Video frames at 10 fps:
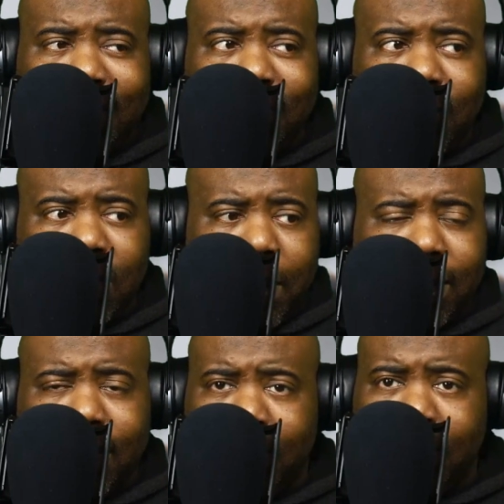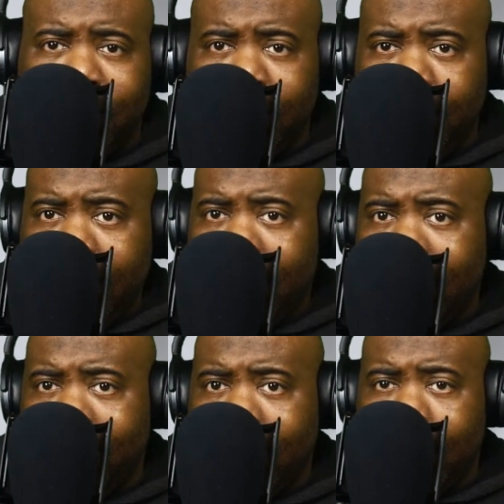respectable for me,
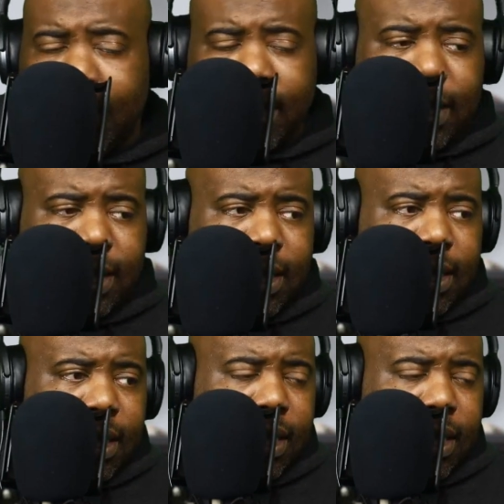if that makes any sense.